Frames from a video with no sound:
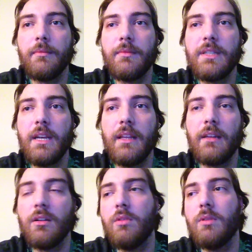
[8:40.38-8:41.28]
say
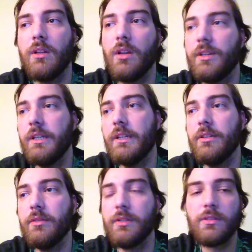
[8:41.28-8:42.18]
that, oh, well, all you need to
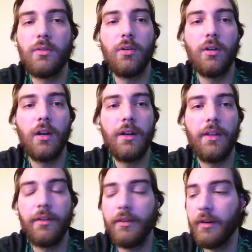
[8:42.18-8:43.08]
do is score
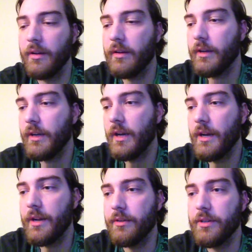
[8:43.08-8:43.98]
another
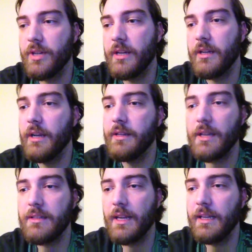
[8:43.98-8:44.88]
agenda and
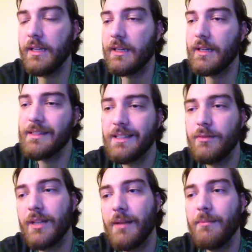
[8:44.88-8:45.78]
then take it, and it's like,
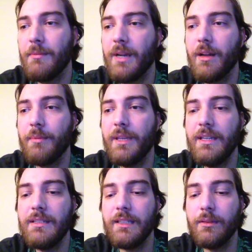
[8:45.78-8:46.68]
well, that might not be
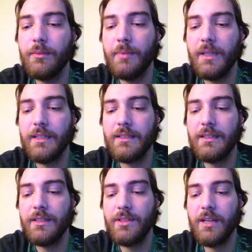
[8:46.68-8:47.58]
easy because
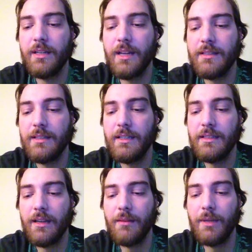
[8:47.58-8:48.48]
the agenda density
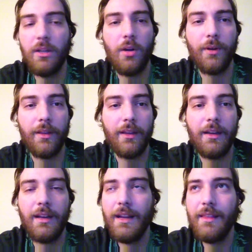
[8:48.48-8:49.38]
is going to be lower
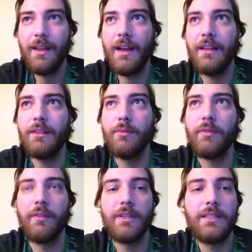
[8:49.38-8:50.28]
than anything we've
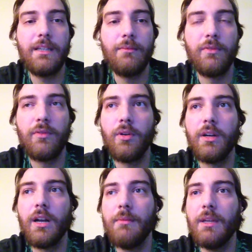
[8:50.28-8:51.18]
ever seen
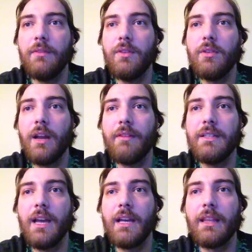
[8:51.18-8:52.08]
before. I mean, if you can have a
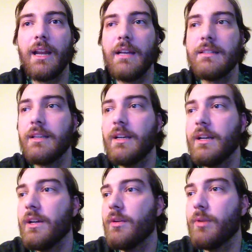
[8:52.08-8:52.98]
deck that has
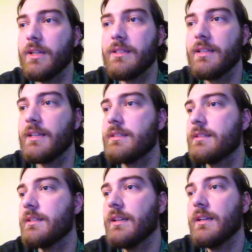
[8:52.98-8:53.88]
what, 6,